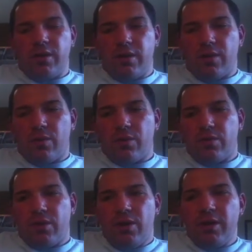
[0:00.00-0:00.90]
You know, we're
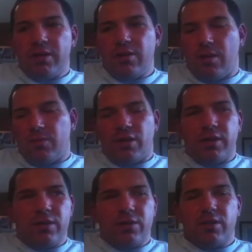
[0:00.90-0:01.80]
32. I'm
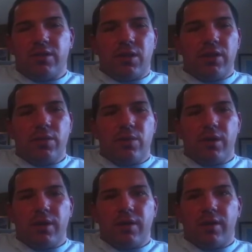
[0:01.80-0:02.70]
32. She's
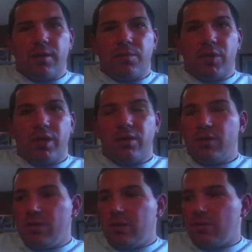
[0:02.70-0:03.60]
31, and I plan on
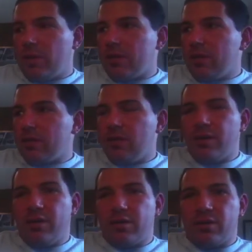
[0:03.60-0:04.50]
doing this for about the next
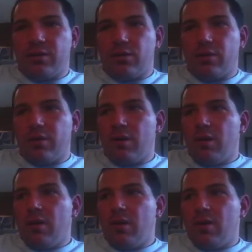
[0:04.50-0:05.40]
30 years. Good Lord.
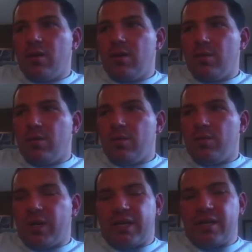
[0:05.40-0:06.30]

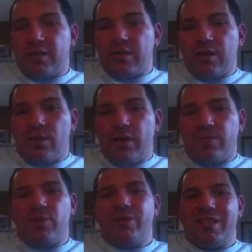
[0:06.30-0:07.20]
My kids think we have
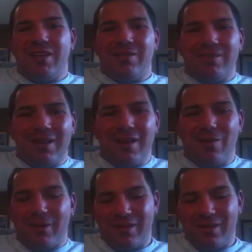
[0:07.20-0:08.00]
a museum now.